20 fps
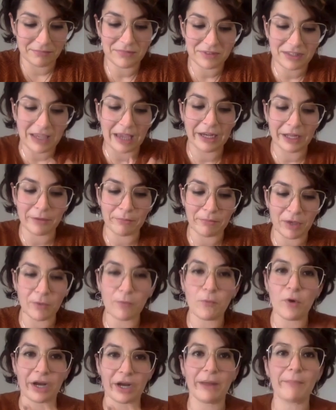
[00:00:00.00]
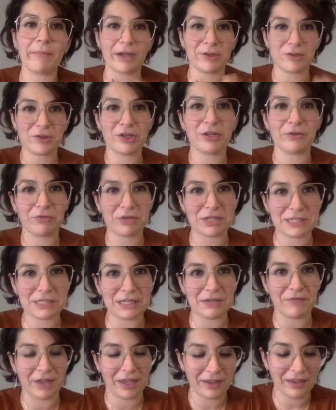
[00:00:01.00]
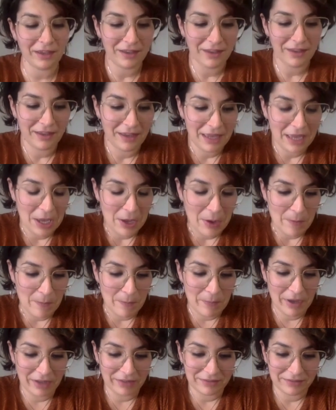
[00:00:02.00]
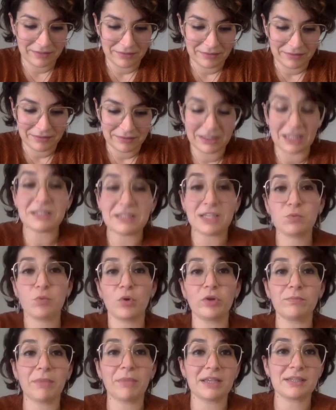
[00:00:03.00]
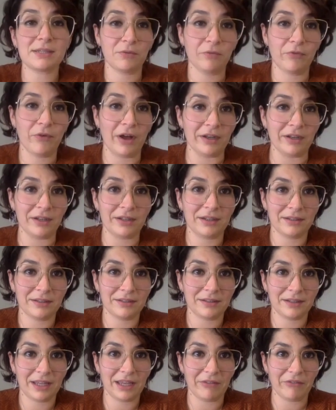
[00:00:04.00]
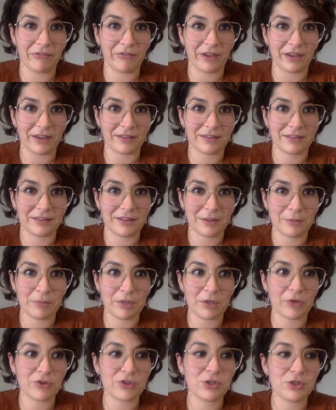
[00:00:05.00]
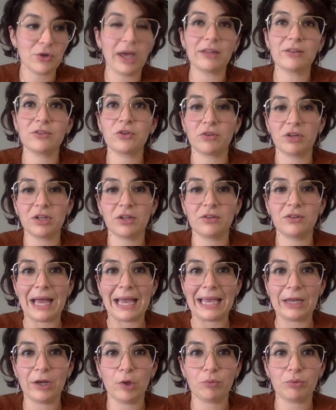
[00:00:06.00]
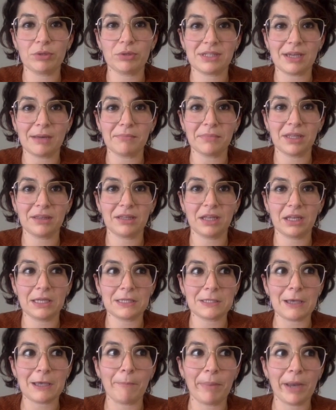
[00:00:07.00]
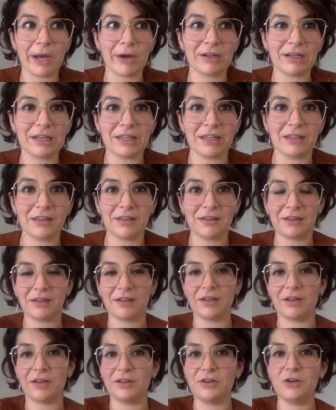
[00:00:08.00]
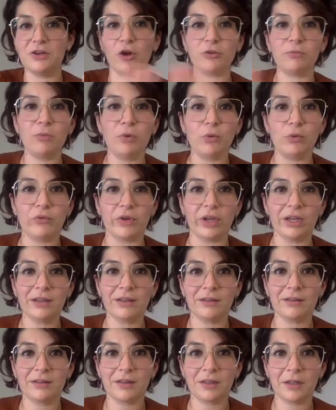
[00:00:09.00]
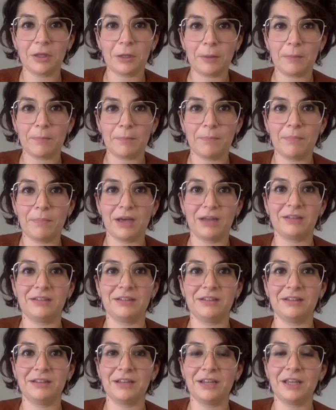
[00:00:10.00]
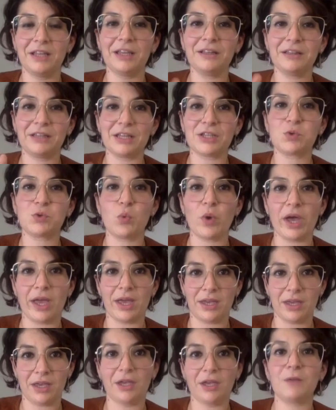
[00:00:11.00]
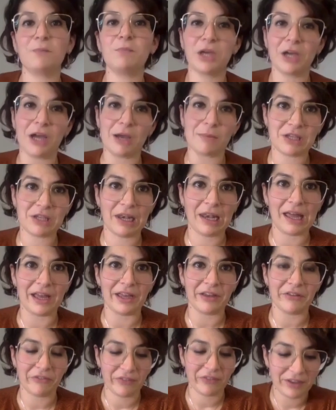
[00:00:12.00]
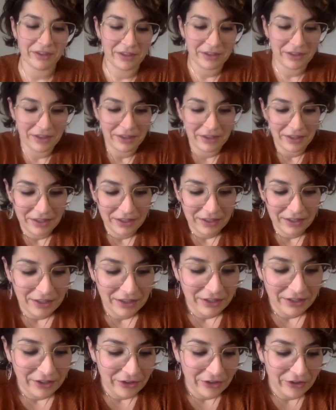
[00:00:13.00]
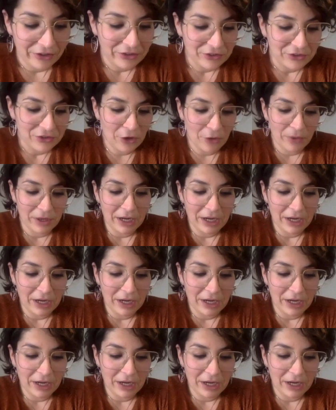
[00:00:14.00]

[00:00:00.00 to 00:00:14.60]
telling me what I'm actually receiving. But this is what makes it fun, in fact, because you enter in a dialogue with something that is apparently not moving, but in this way, it becomes alive. So when